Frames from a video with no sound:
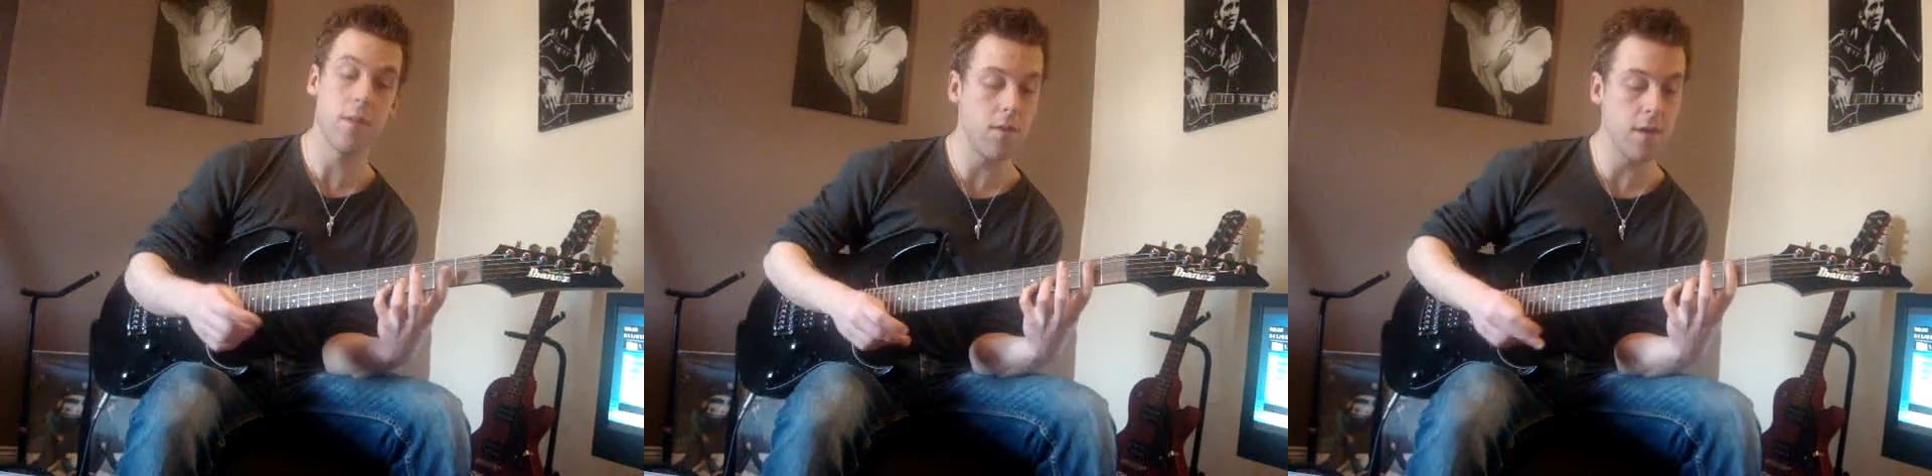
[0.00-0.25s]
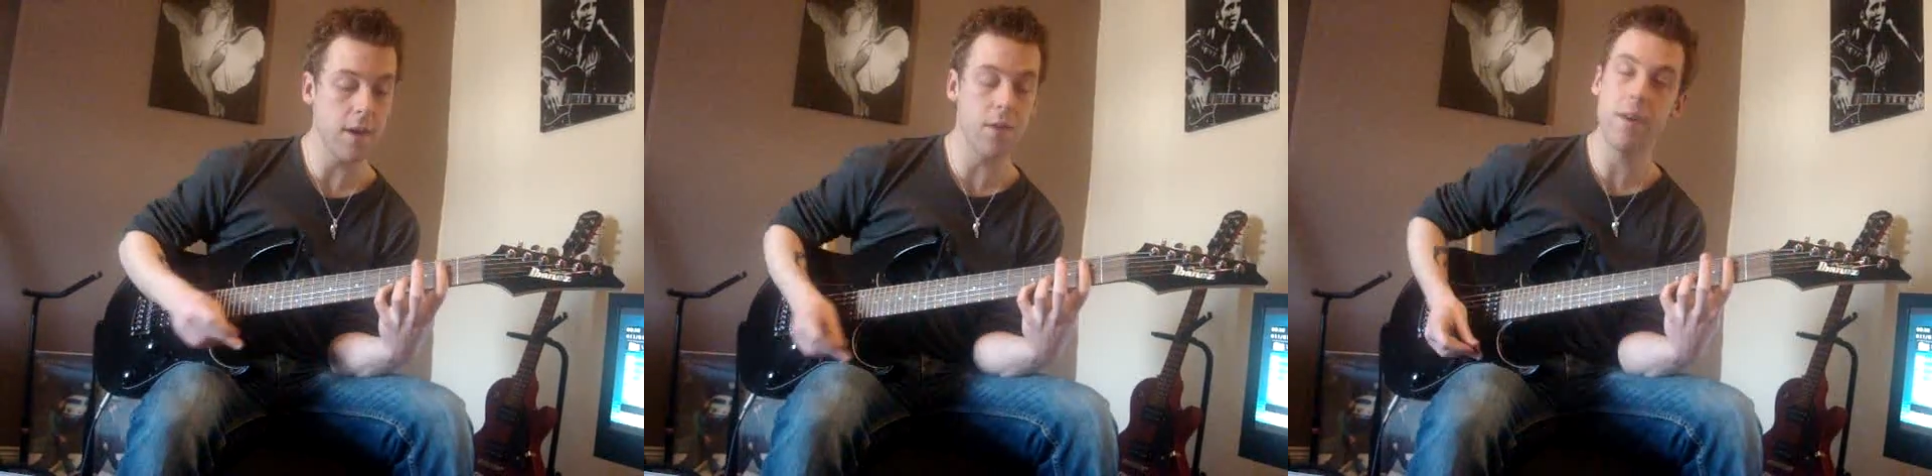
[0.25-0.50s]

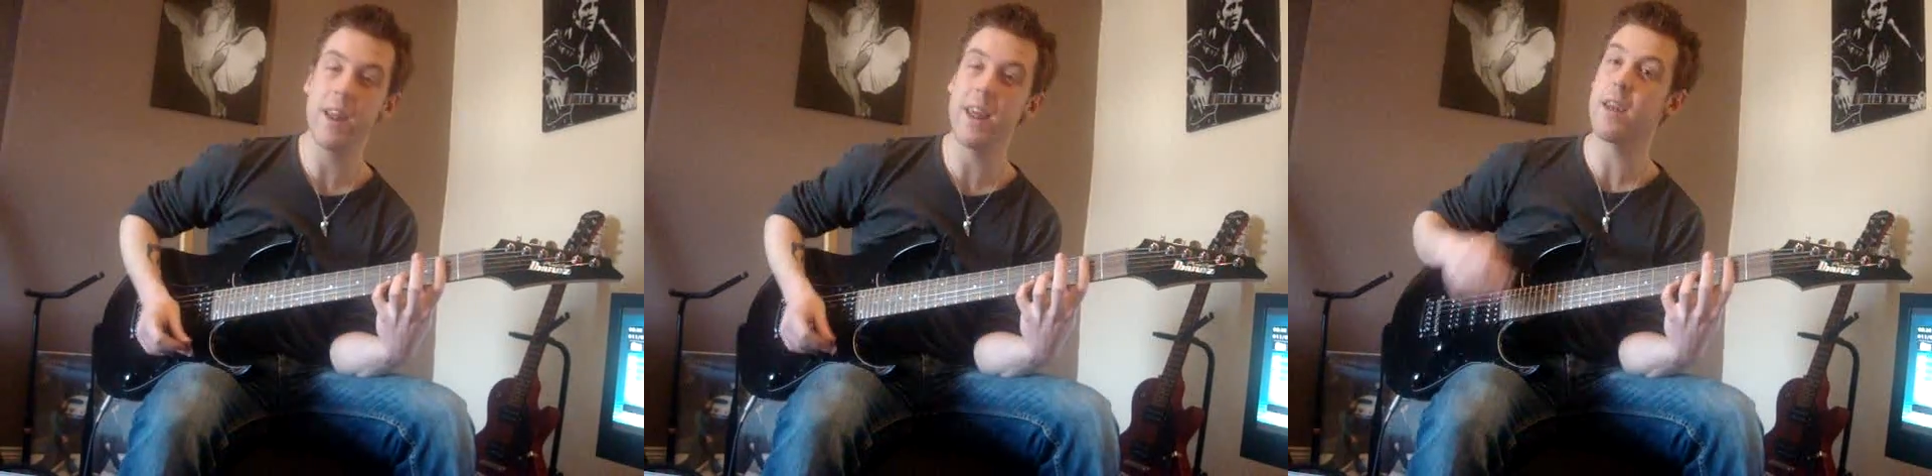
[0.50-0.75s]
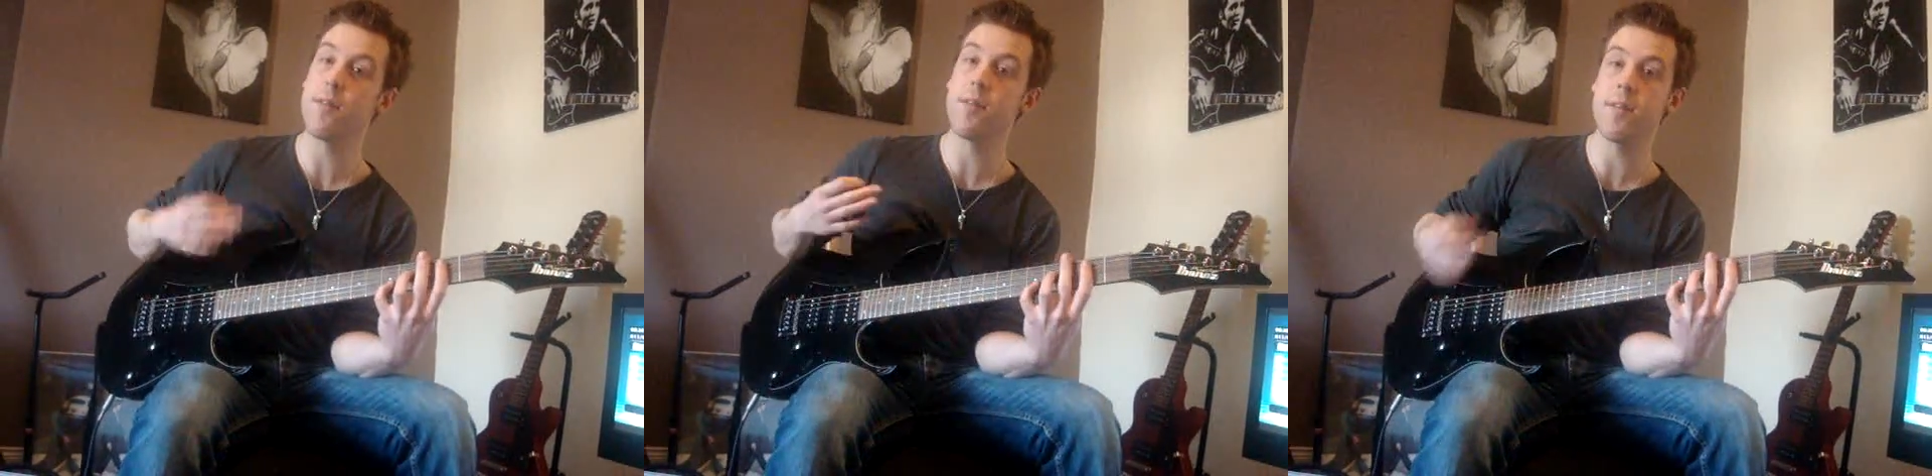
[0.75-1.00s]
So you can really
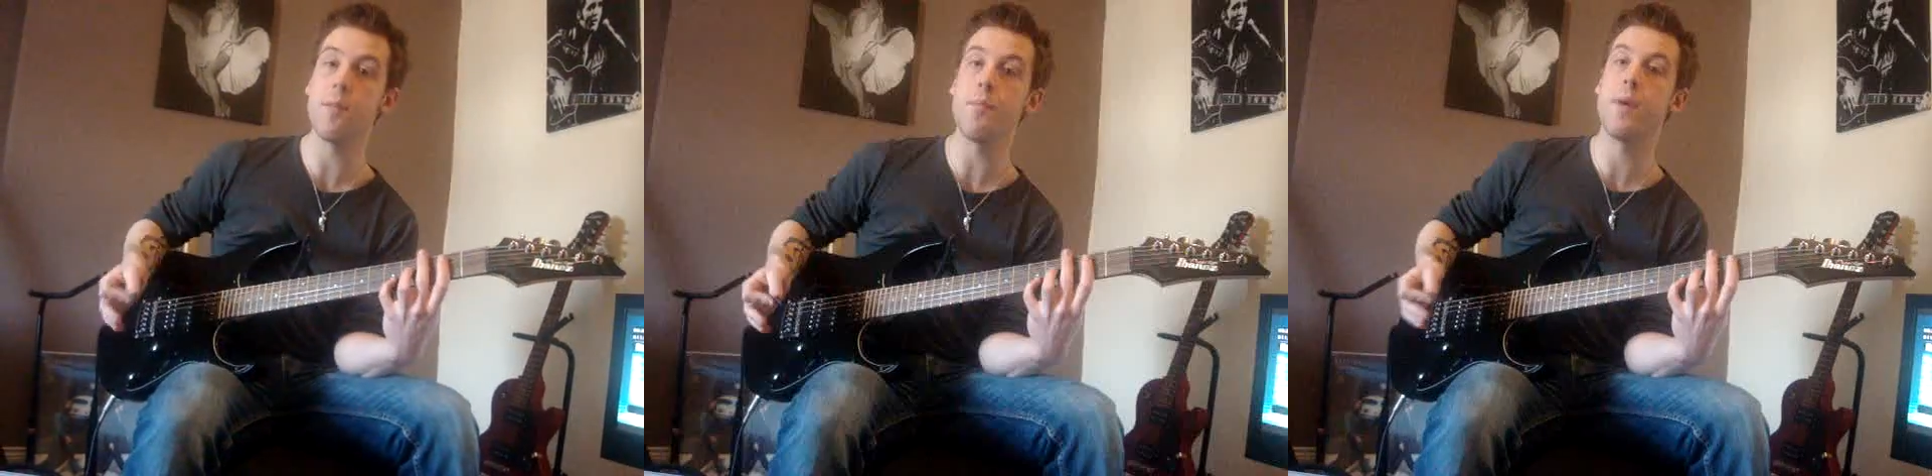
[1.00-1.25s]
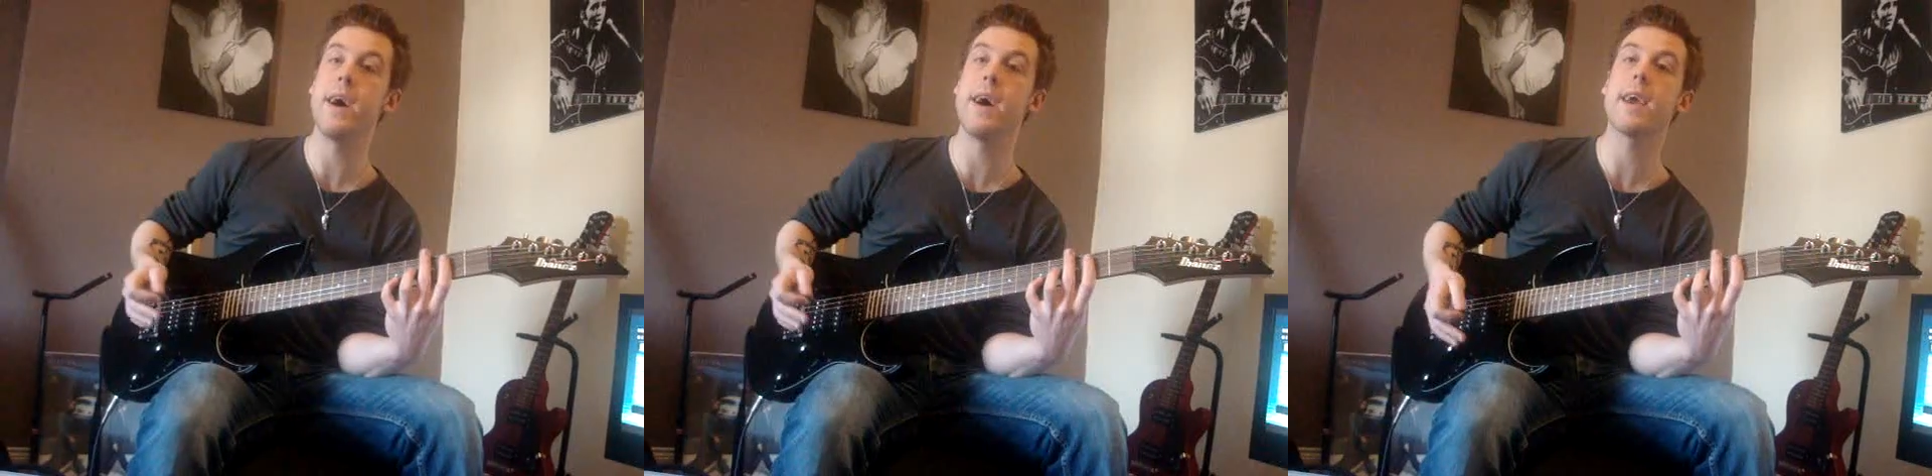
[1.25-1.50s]
kind of
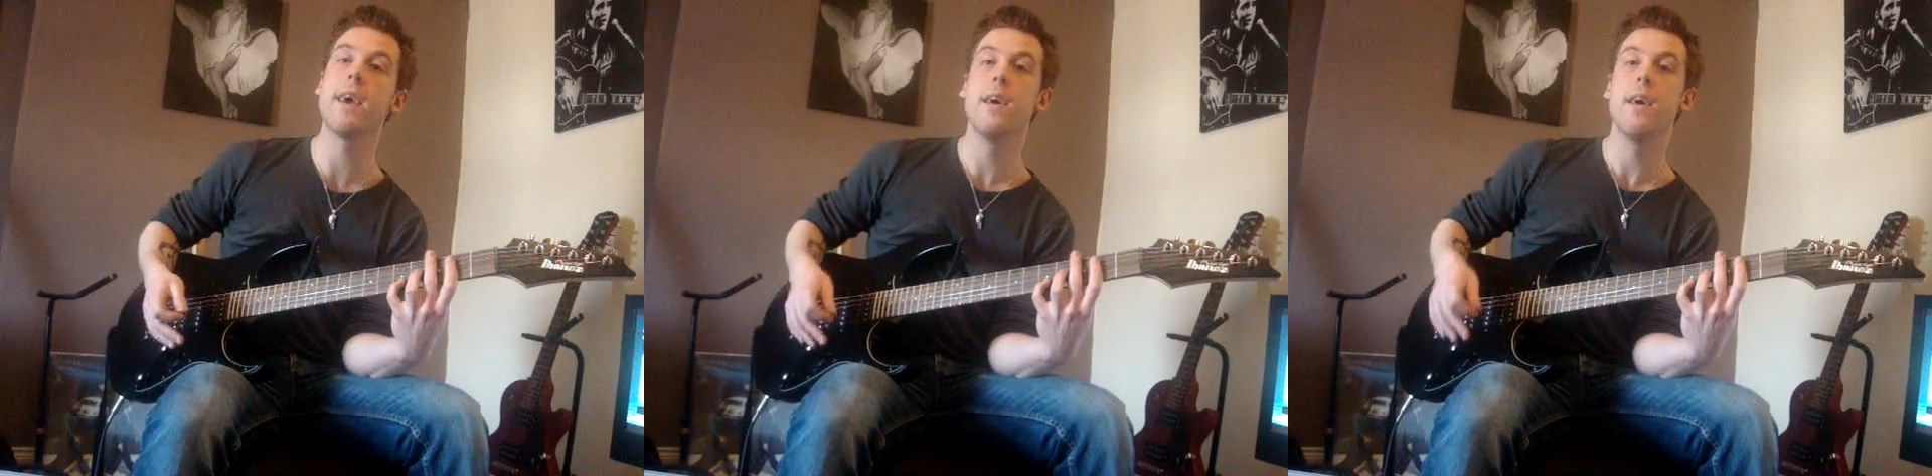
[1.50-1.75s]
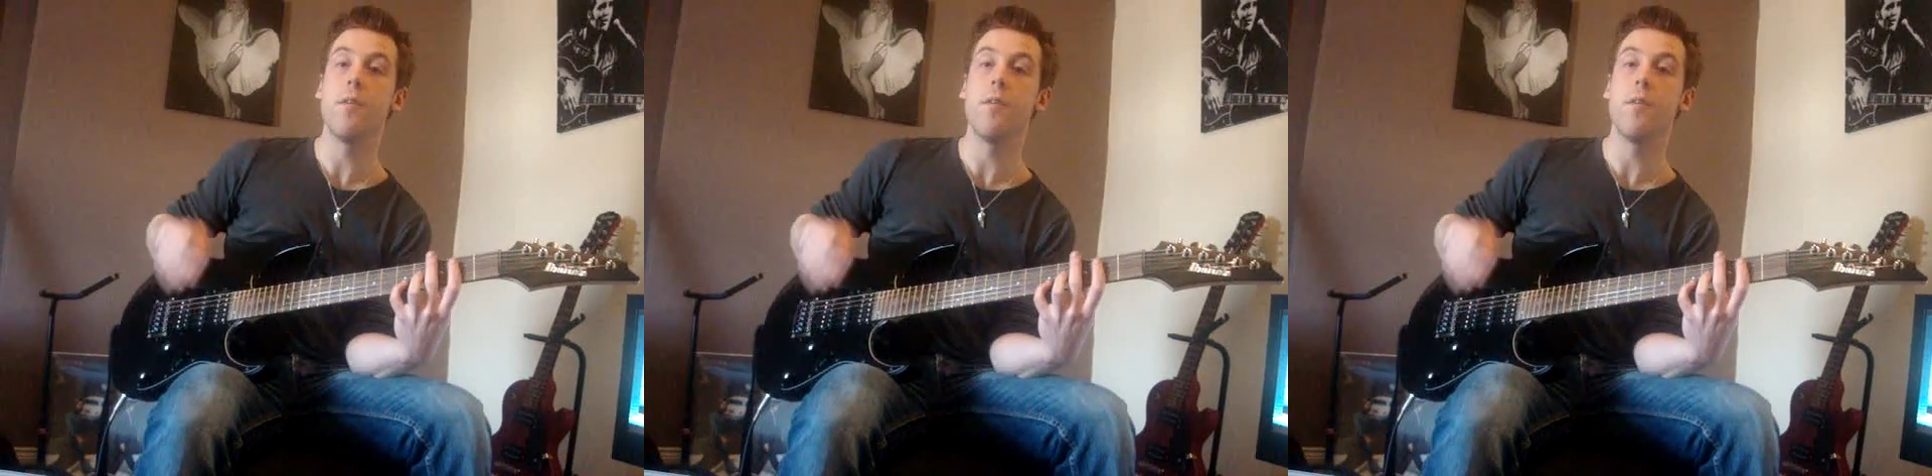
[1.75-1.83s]
sit back,